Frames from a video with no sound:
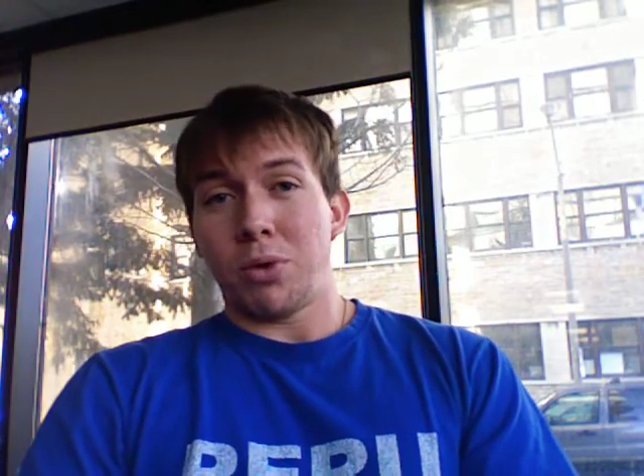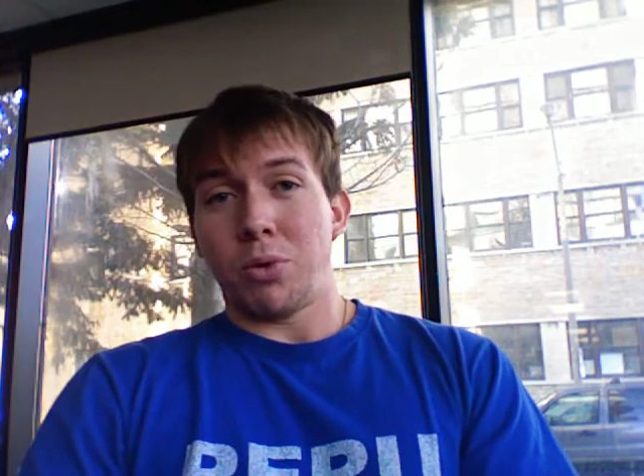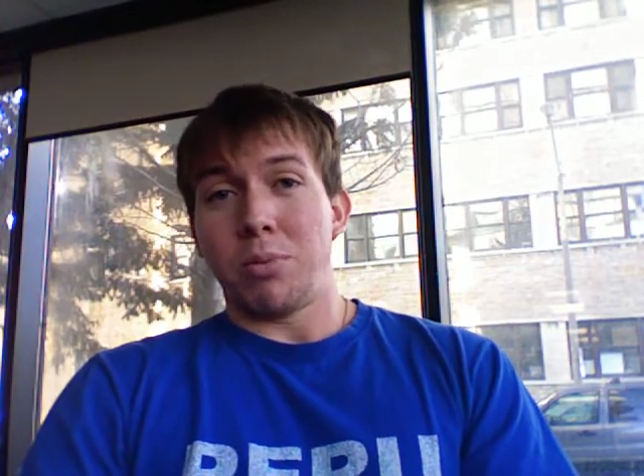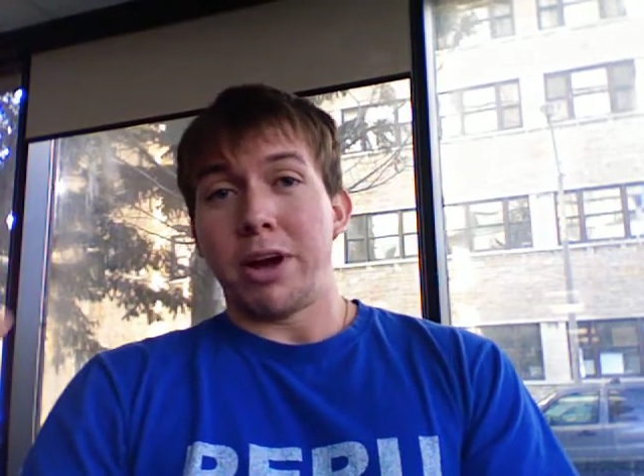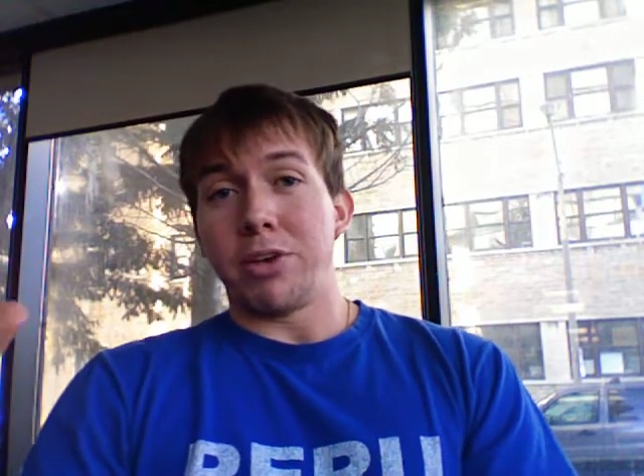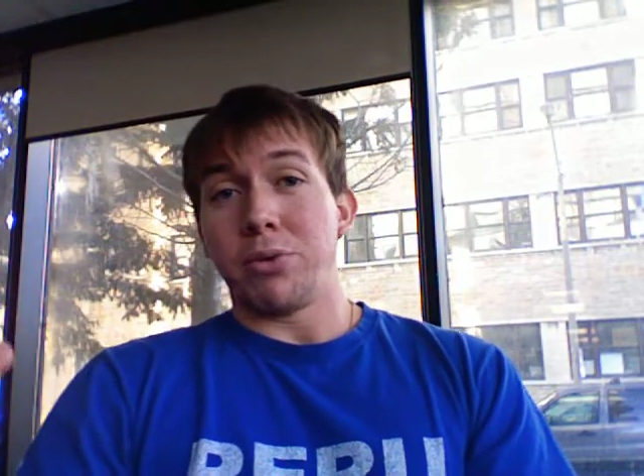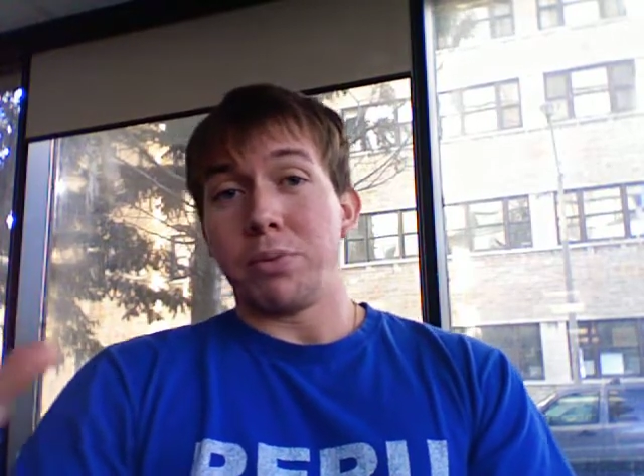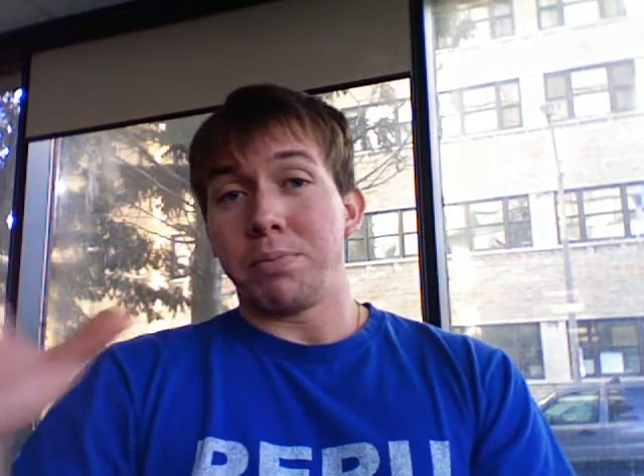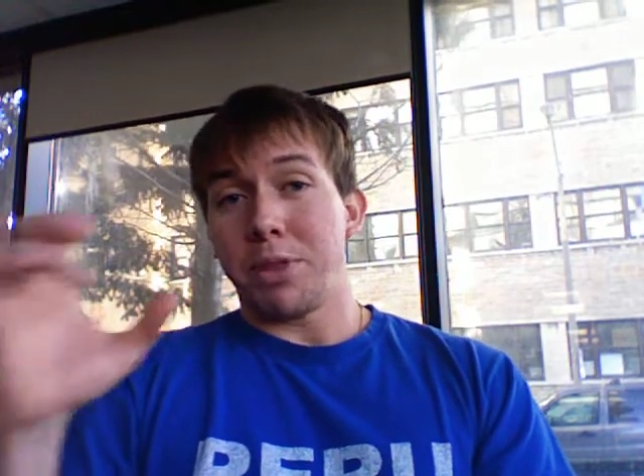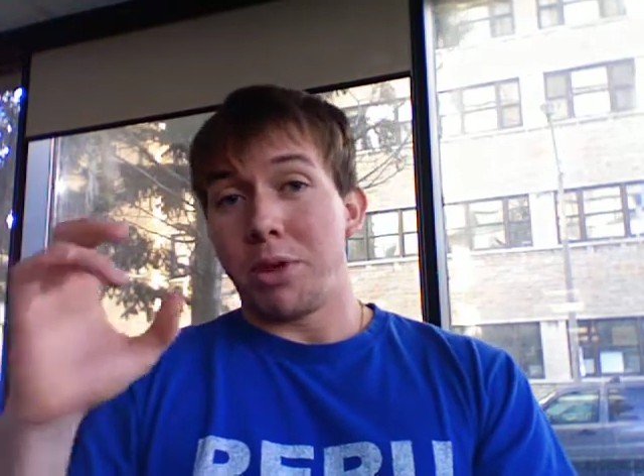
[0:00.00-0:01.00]
whereby you
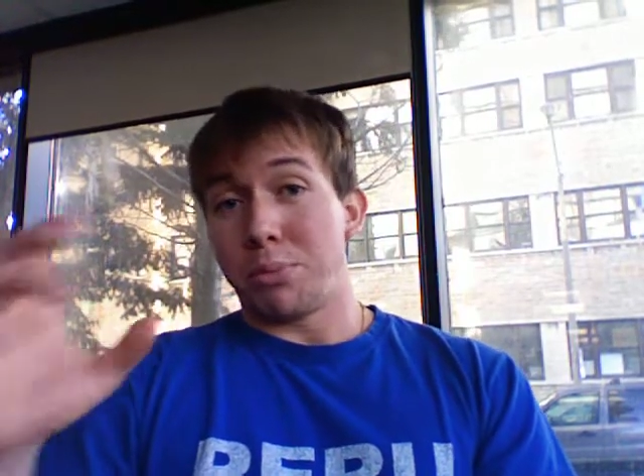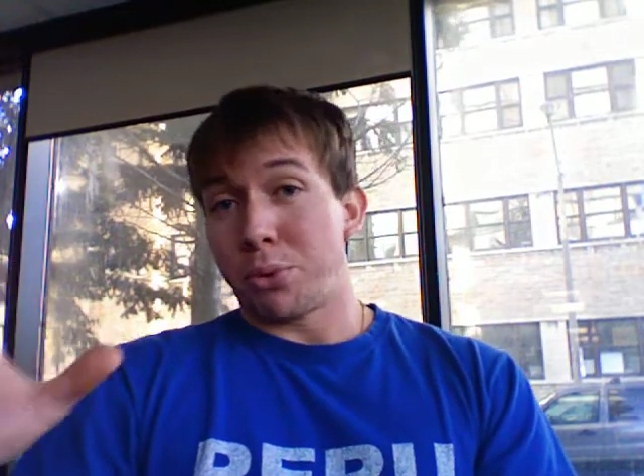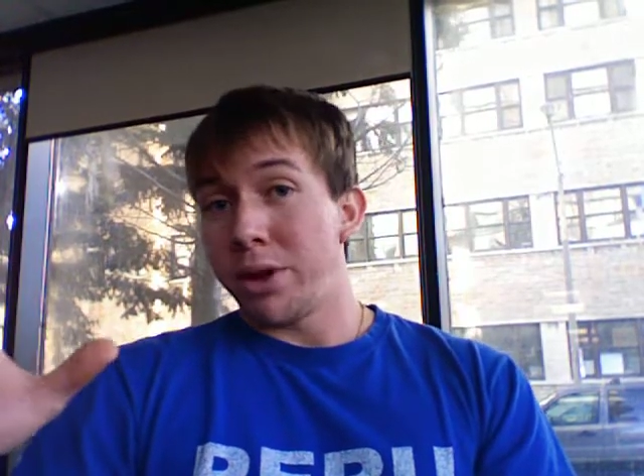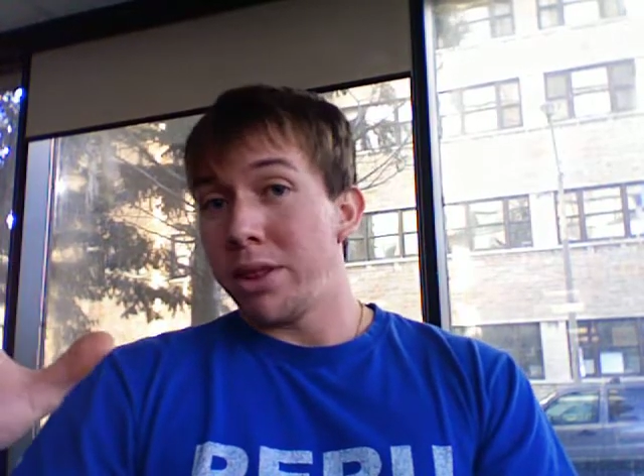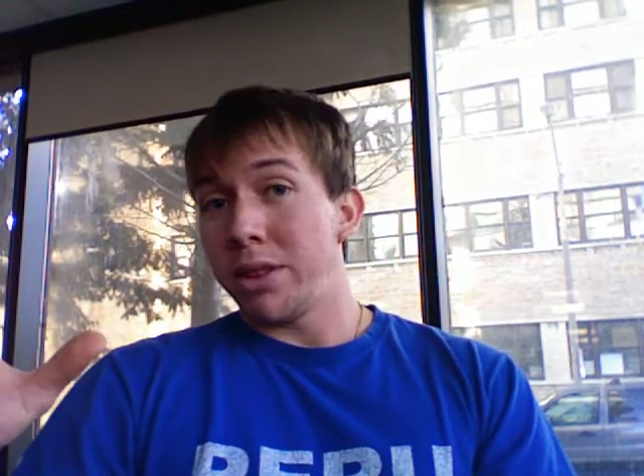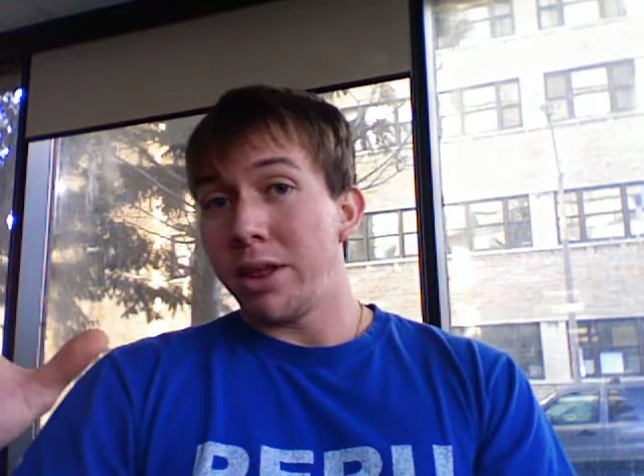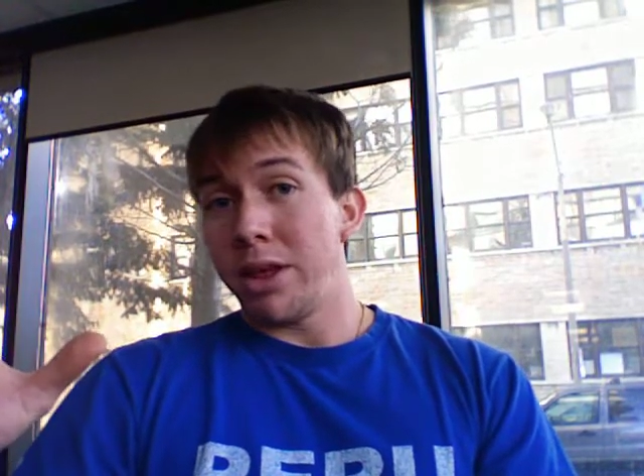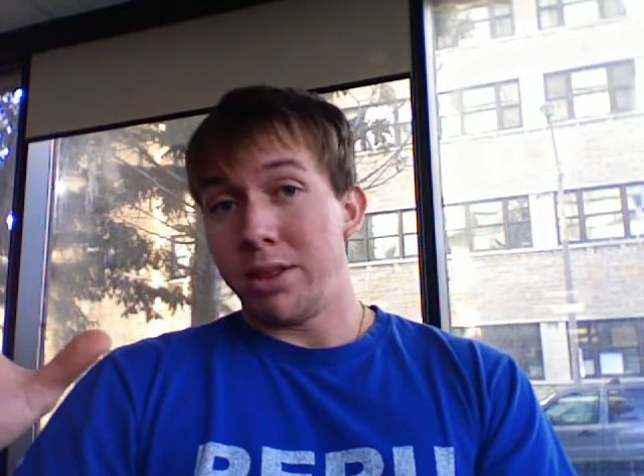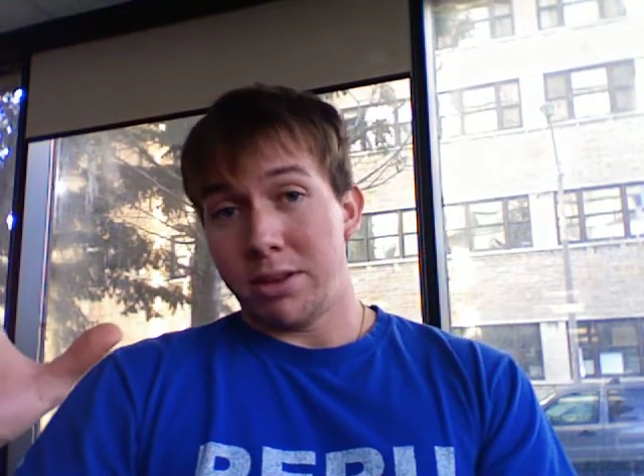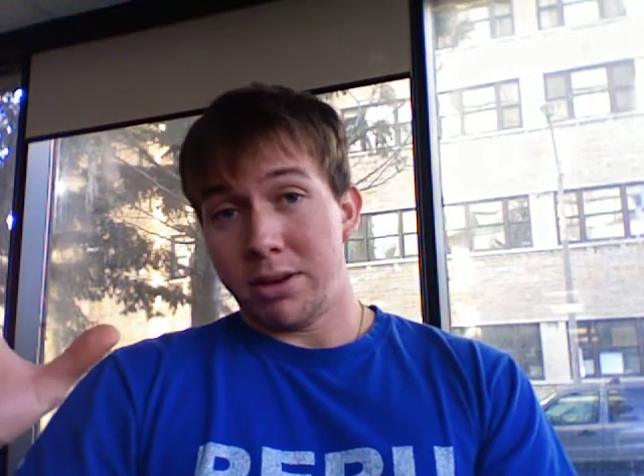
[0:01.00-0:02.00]
breathe
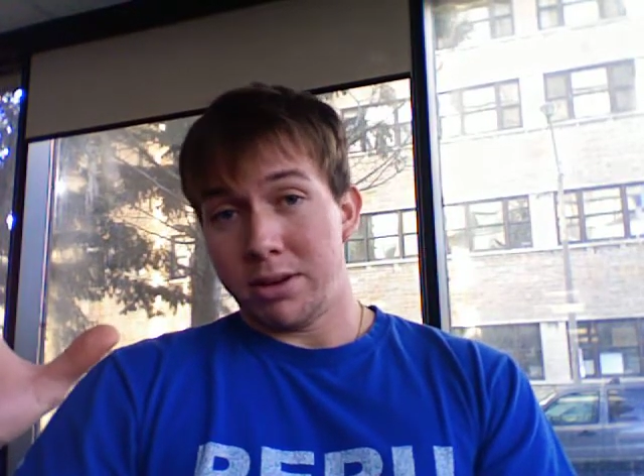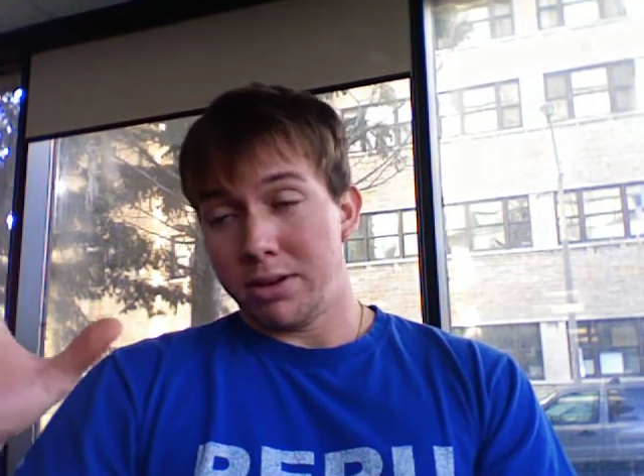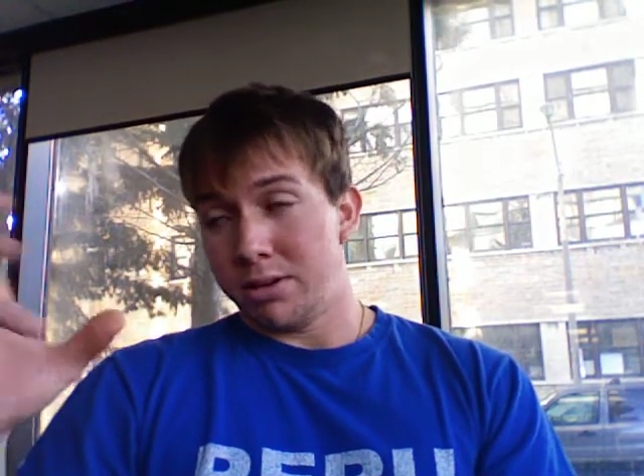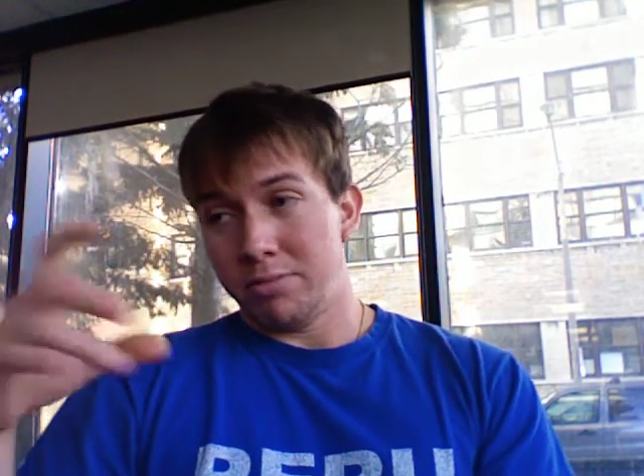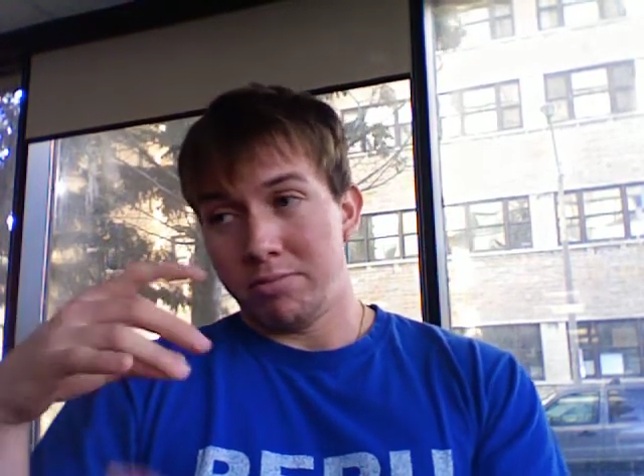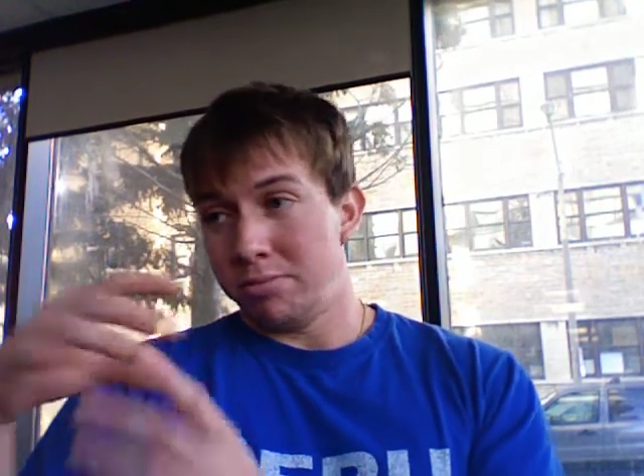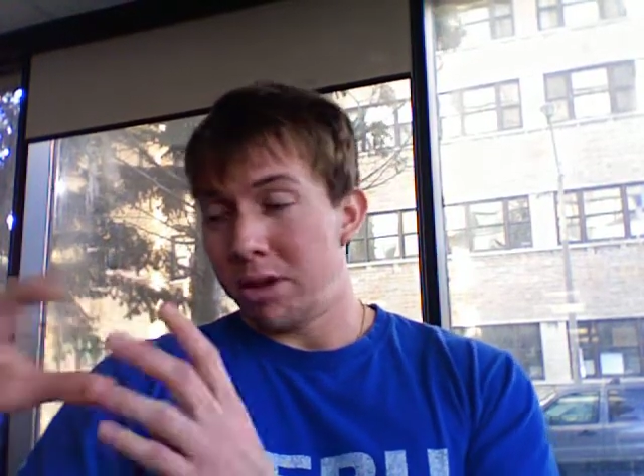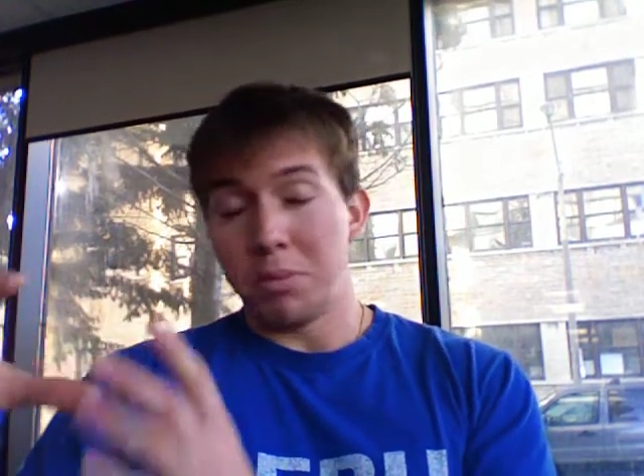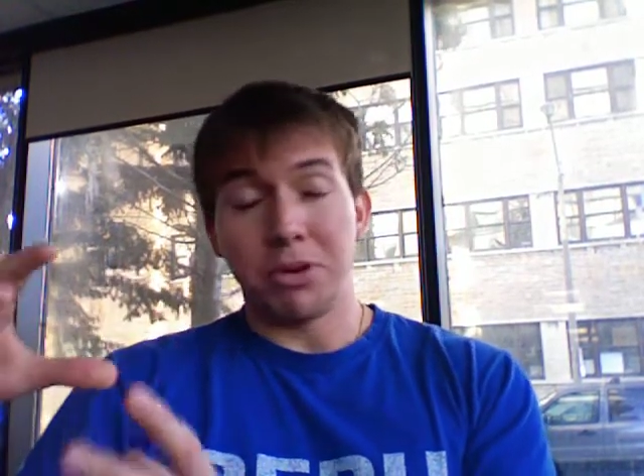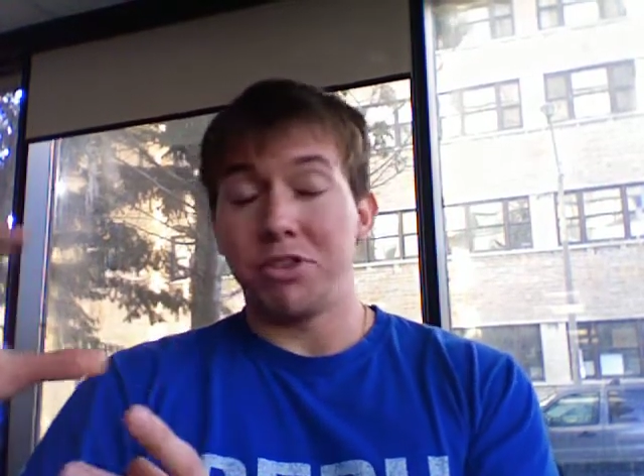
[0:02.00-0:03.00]
into
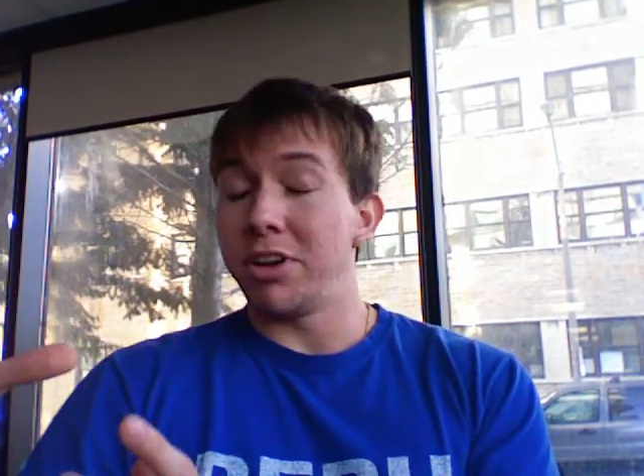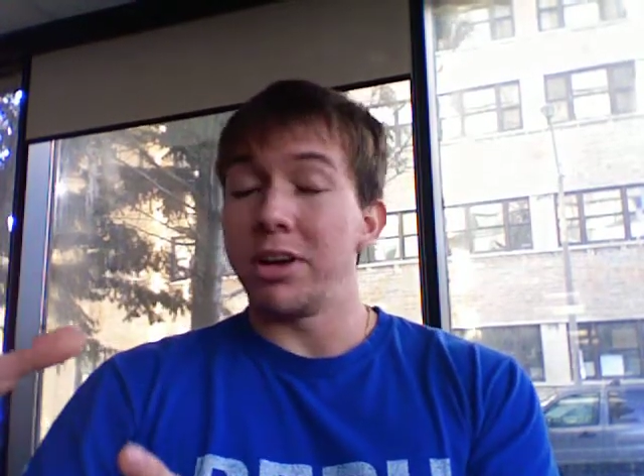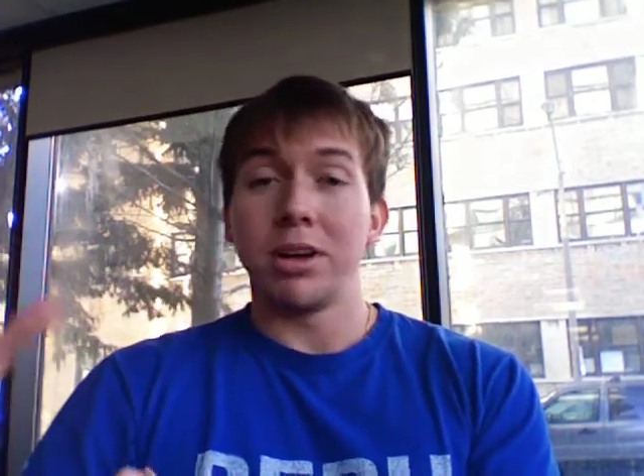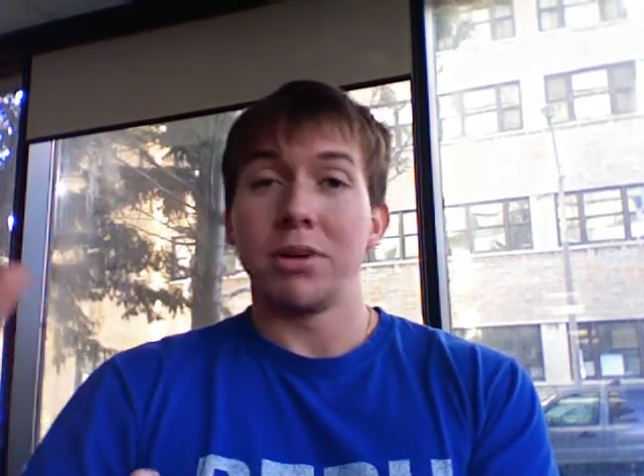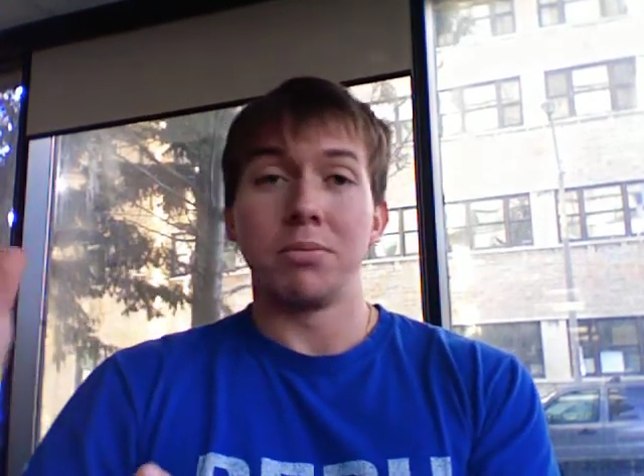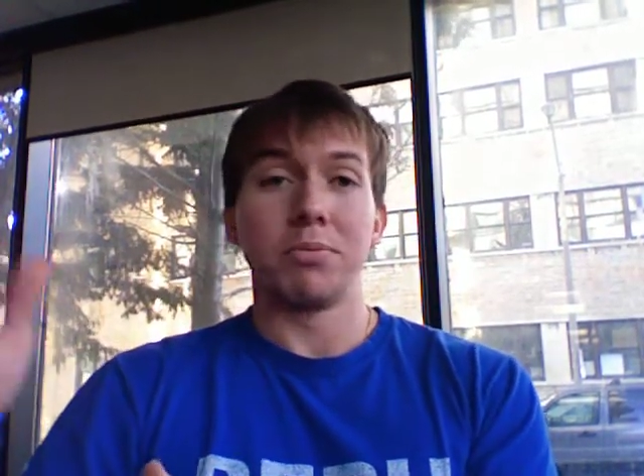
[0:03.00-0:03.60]
a machine